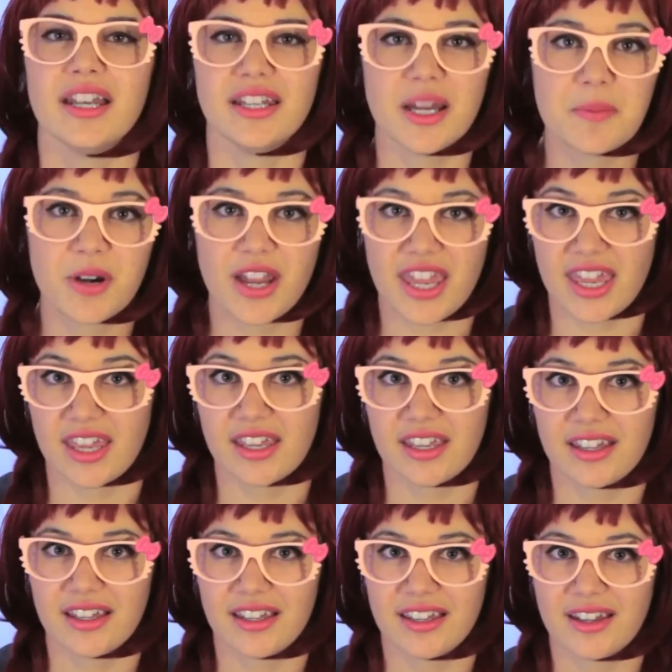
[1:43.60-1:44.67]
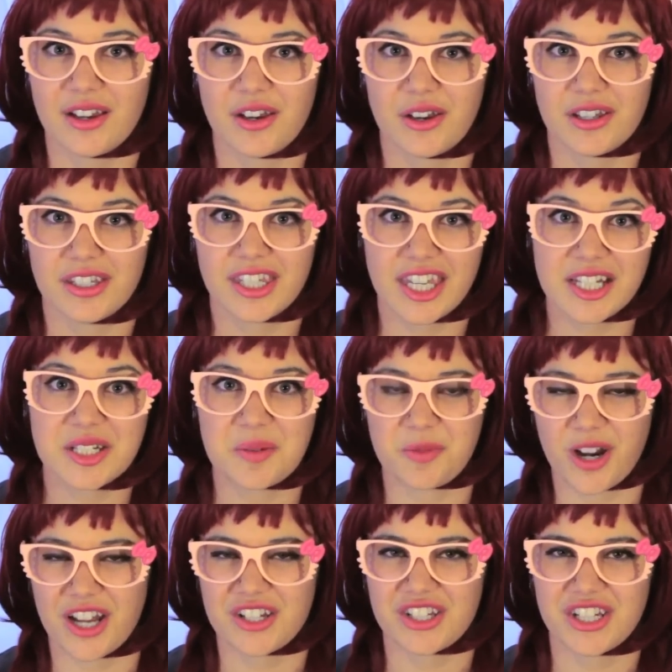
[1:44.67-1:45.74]
Number 8. Kingdom
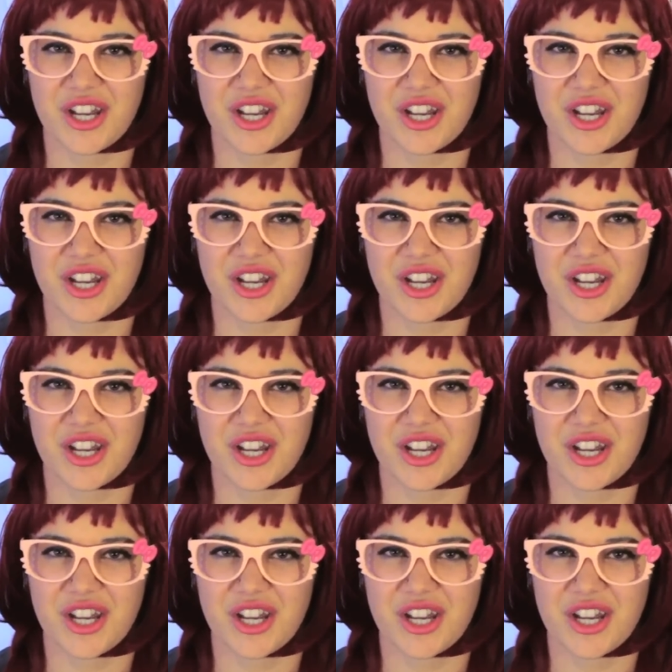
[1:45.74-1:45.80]
Rush.